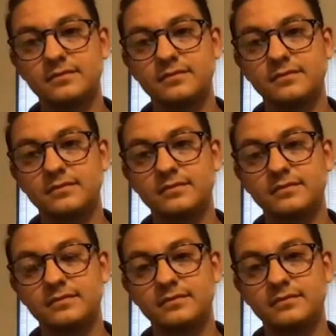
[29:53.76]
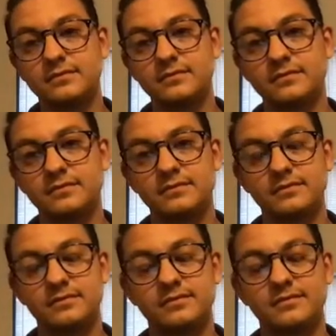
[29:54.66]

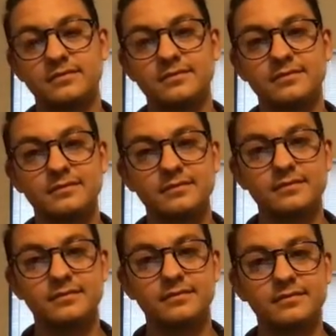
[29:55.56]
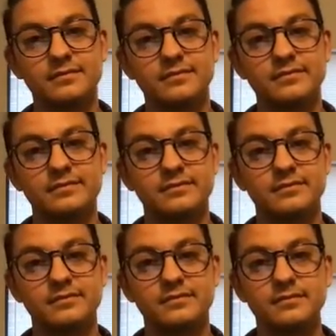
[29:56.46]

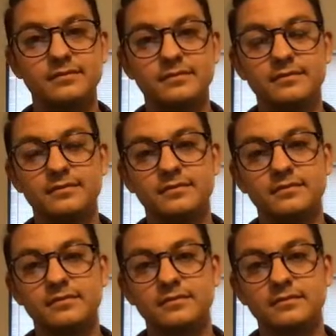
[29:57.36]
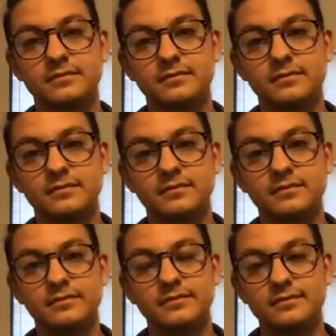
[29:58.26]

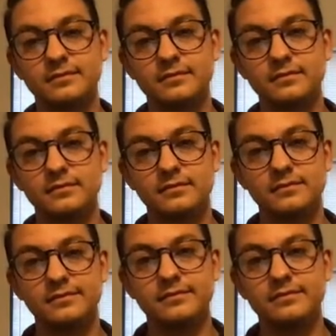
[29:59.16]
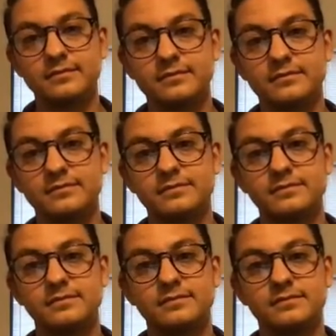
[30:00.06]

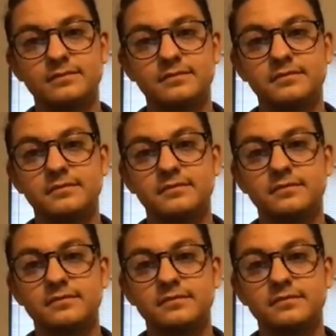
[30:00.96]
No words are spoken by the person on screen.